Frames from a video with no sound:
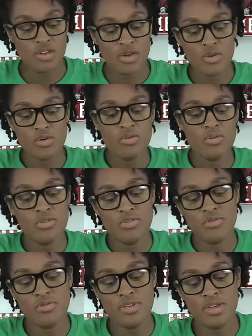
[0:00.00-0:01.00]
go
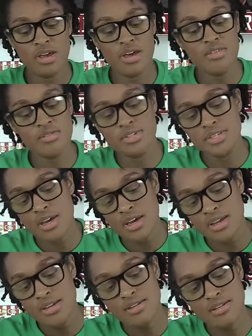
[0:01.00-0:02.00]
through the other
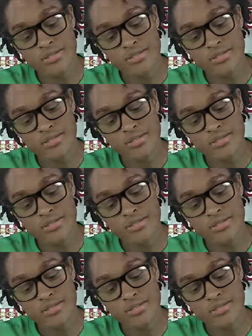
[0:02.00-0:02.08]
side,